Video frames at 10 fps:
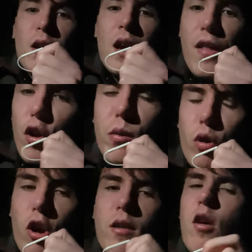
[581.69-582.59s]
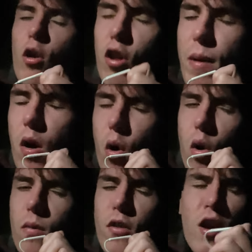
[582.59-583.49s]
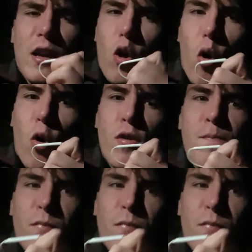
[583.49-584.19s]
and those were good, they were a little bit, not like old,